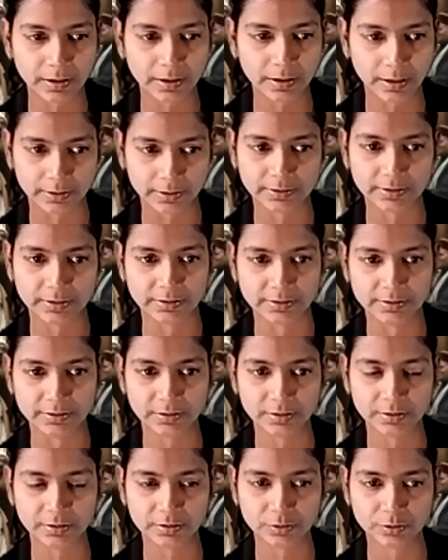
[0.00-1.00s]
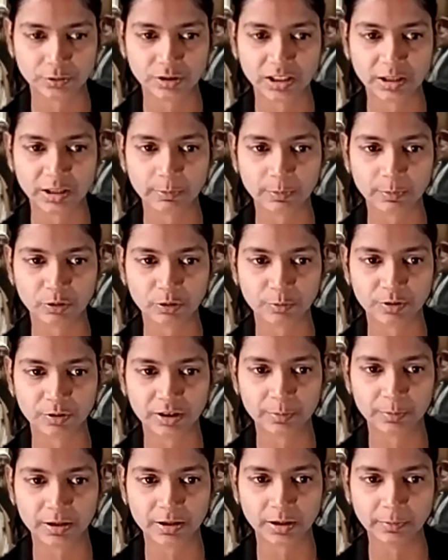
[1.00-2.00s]
Hattis. So the name of community
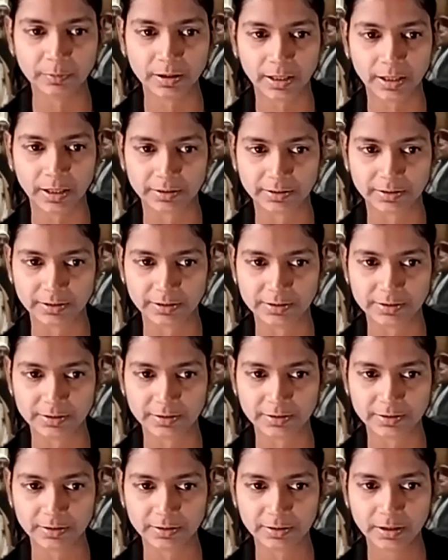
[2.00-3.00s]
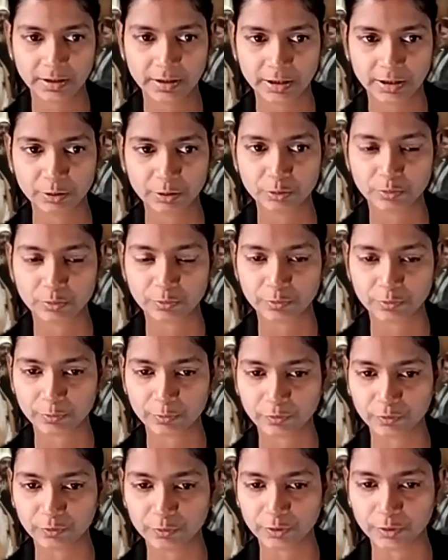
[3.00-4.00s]
become Hattis due
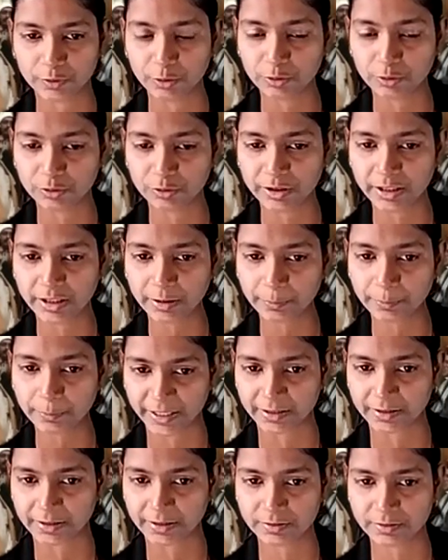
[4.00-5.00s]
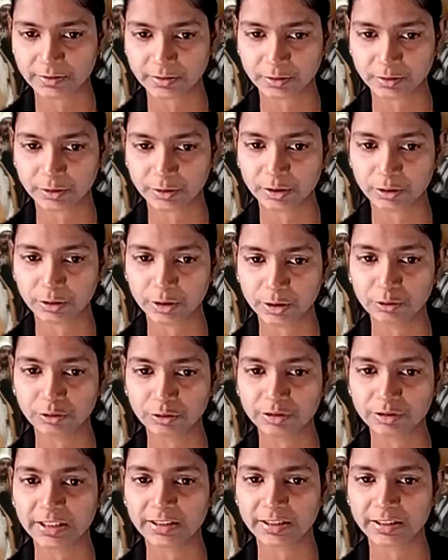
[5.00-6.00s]
to, due to their practice, due to
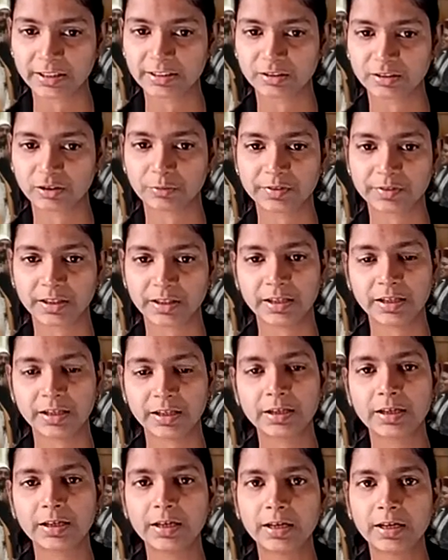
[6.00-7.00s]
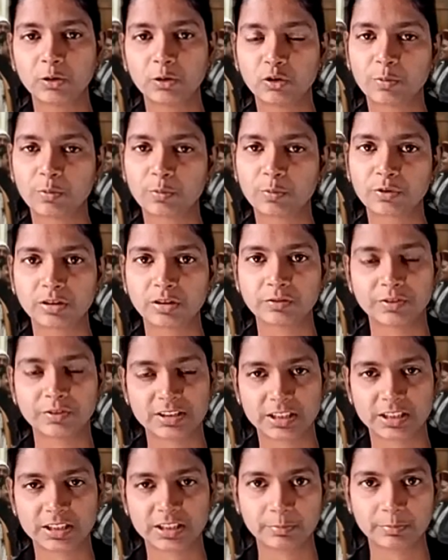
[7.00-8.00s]
their tradition of selling homegrown
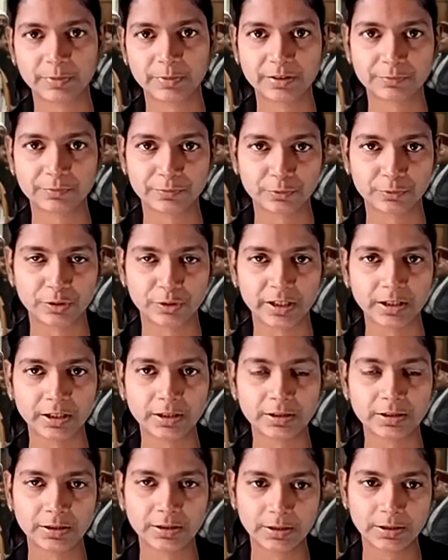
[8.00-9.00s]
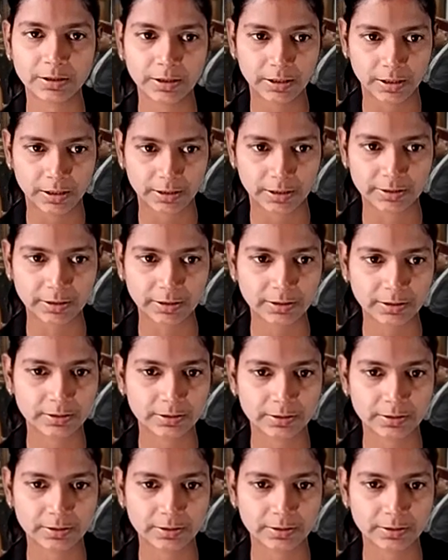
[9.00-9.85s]
vegetable, meat, food, and other